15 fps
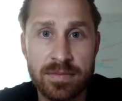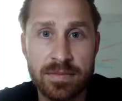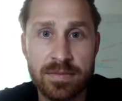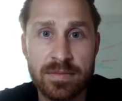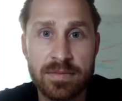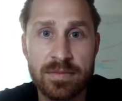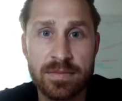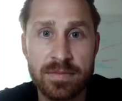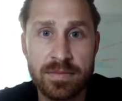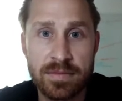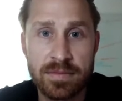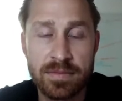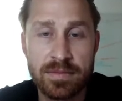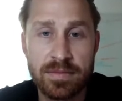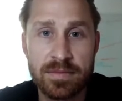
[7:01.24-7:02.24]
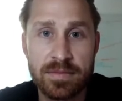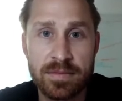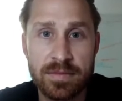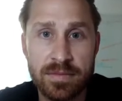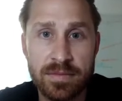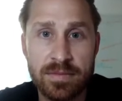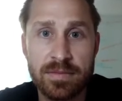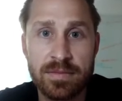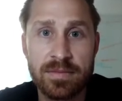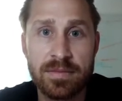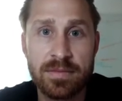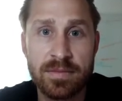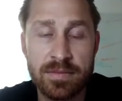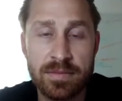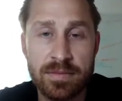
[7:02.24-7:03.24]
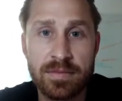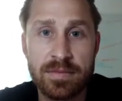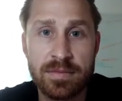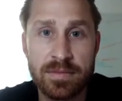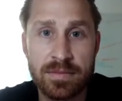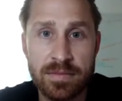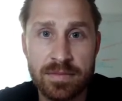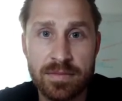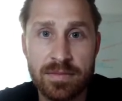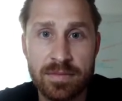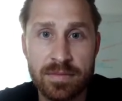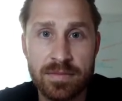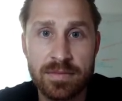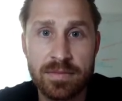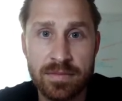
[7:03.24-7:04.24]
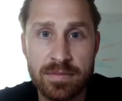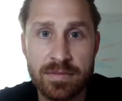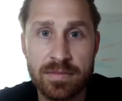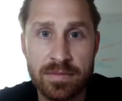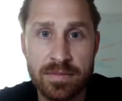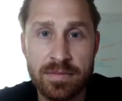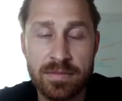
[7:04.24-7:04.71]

(not speaking)